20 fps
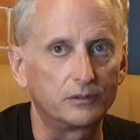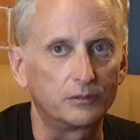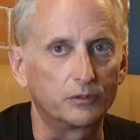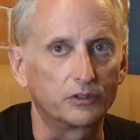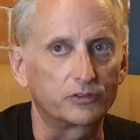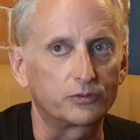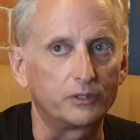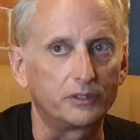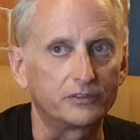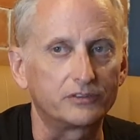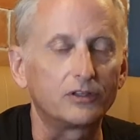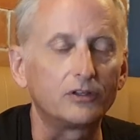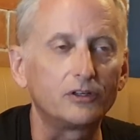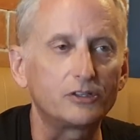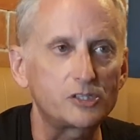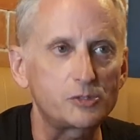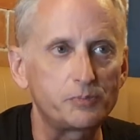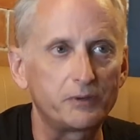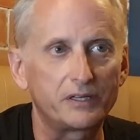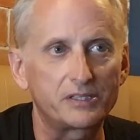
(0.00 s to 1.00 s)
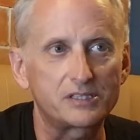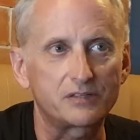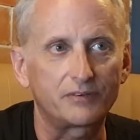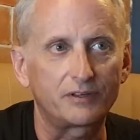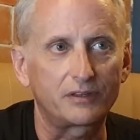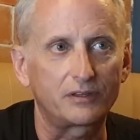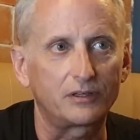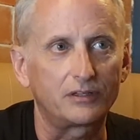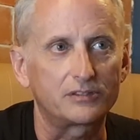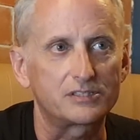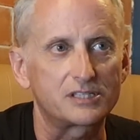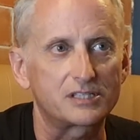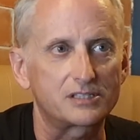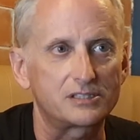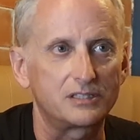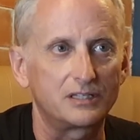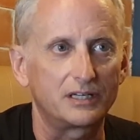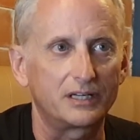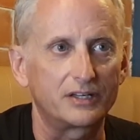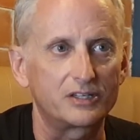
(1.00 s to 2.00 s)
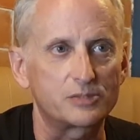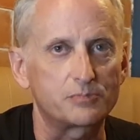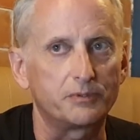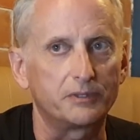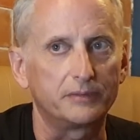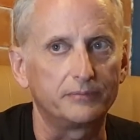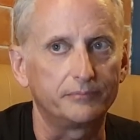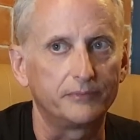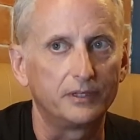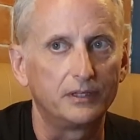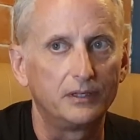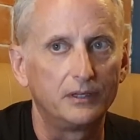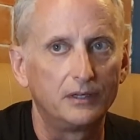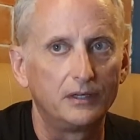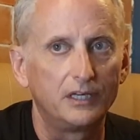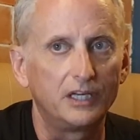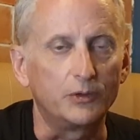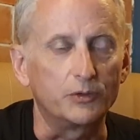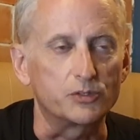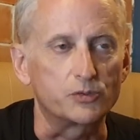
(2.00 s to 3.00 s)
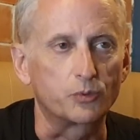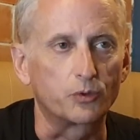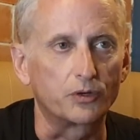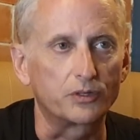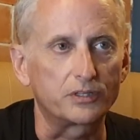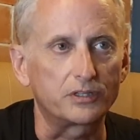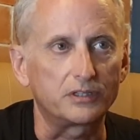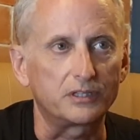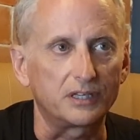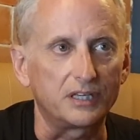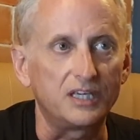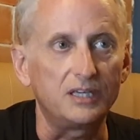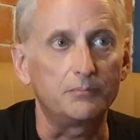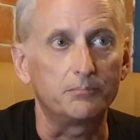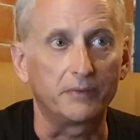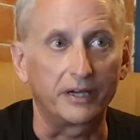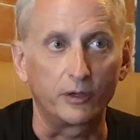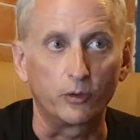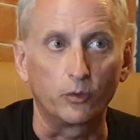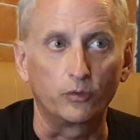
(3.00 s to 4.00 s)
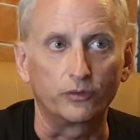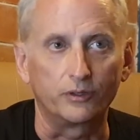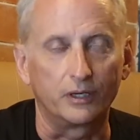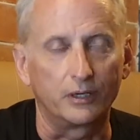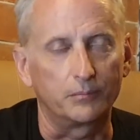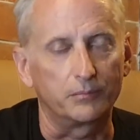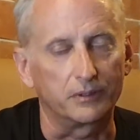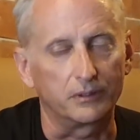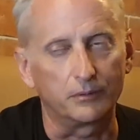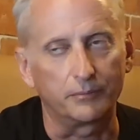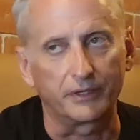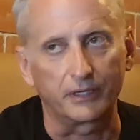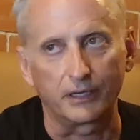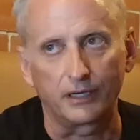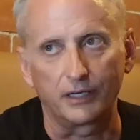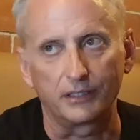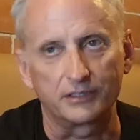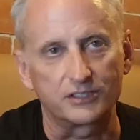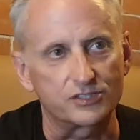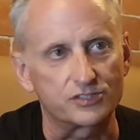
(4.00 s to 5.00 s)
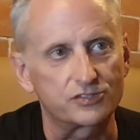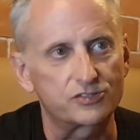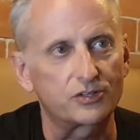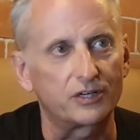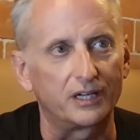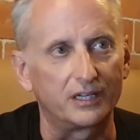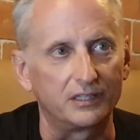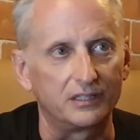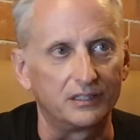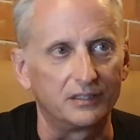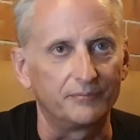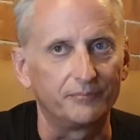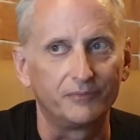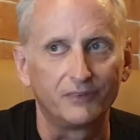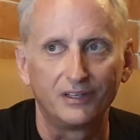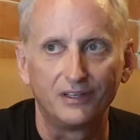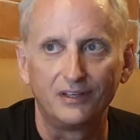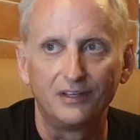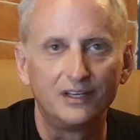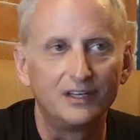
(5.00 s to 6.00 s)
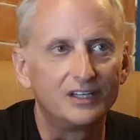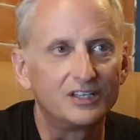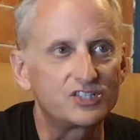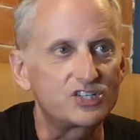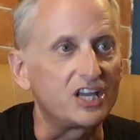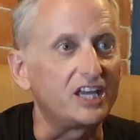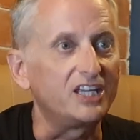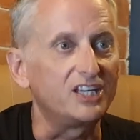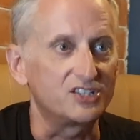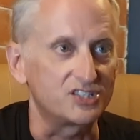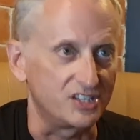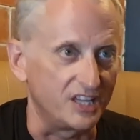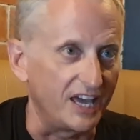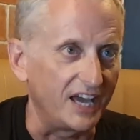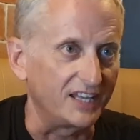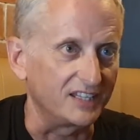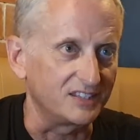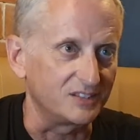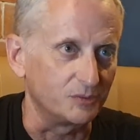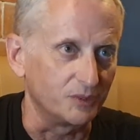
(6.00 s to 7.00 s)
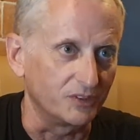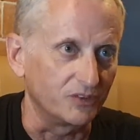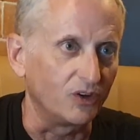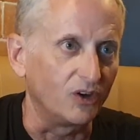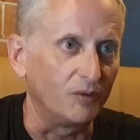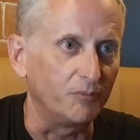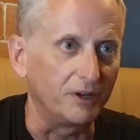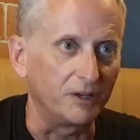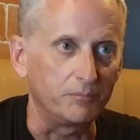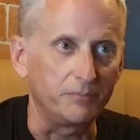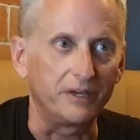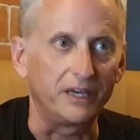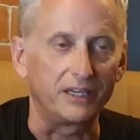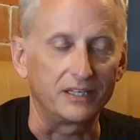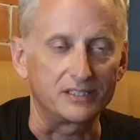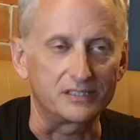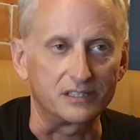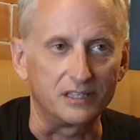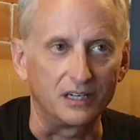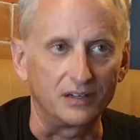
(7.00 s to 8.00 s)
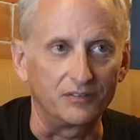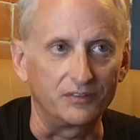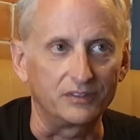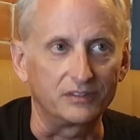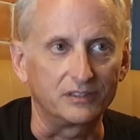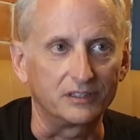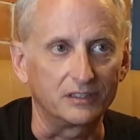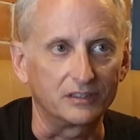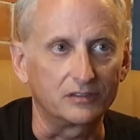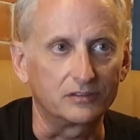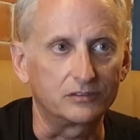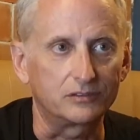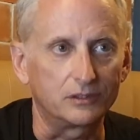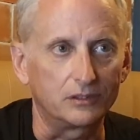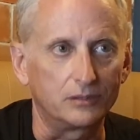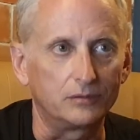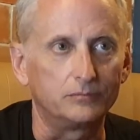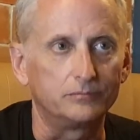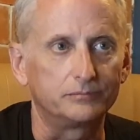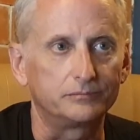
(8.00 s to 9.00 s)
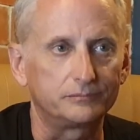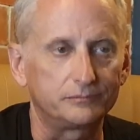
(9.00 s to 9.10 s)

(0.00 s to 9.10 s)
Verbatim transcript: It works well. It's a little expensive. I thought sixty dollars, but it was worth it to keep my old number. Oh my God, just trying to change that with yeah. all my banks and everything. So.